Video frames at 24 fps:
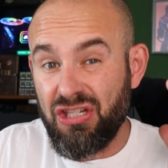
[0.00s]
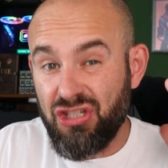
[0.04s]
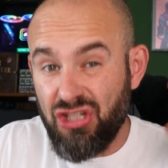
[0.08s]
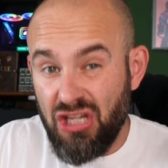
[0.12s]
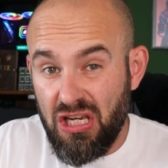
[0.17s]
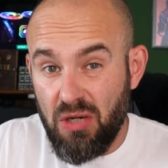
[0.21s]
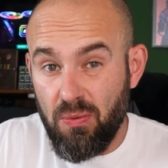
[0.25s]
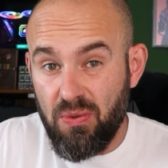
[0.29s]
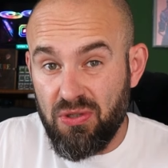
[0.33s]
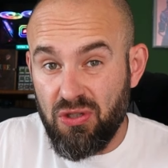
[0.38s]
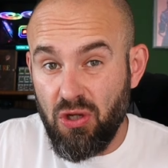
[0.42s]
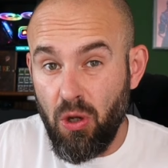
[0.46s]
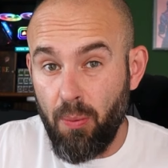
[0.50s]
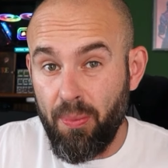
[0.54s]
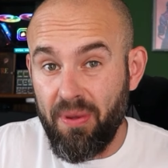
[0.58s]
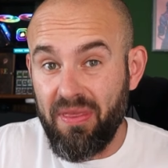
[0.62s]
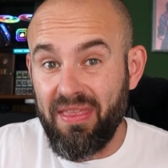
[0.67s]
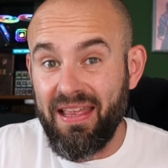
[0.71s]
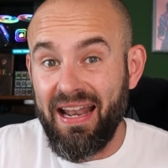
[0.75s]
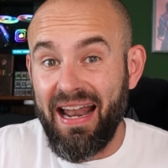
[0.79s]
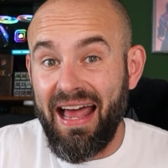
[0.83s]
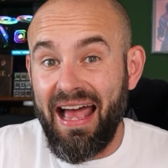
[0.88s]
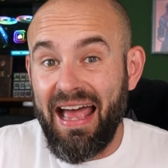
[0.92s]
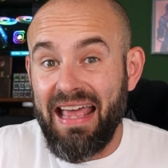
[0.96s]
she was
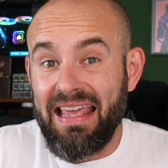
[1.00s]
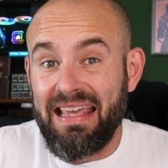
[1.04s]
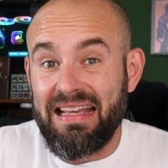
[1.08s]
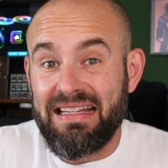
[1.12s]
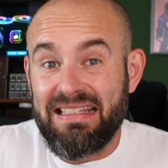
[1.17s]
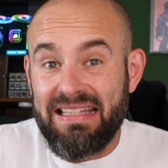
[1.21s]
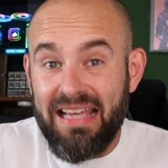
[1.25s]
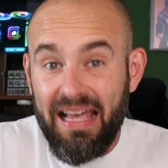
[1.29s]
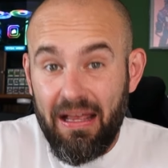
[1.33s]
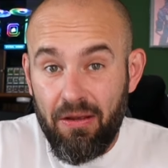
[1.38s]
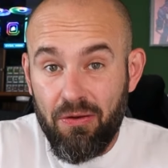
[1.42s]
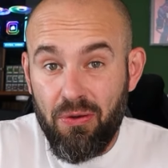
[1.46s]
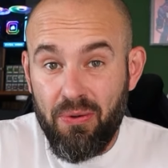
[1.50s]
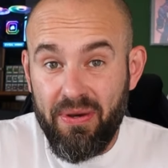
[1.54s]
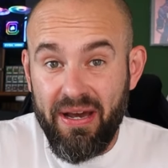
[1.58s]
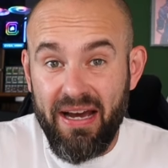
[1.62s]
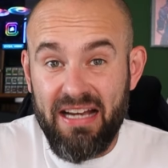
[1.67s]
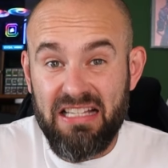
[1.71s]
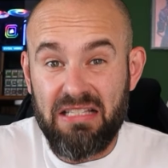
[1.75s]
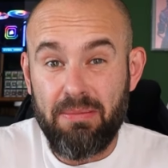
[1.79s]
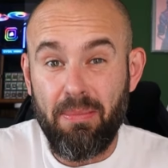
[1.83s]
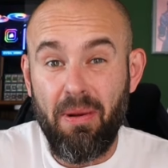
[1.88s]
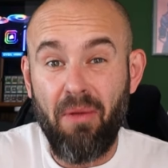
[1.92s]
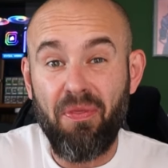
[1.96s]
hoping that I could tell you
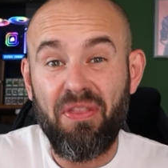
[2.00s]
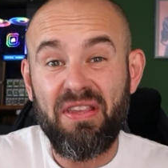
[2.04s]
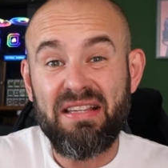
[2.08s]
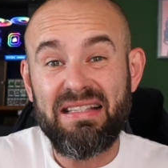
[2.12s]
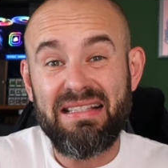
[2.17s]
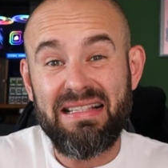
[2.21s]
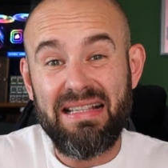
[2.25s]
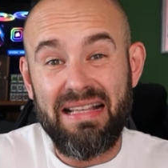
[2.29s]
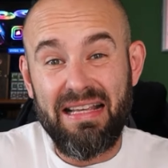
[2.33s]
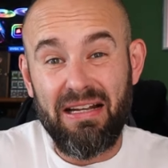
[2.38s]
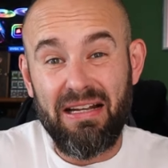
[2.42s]
guys about this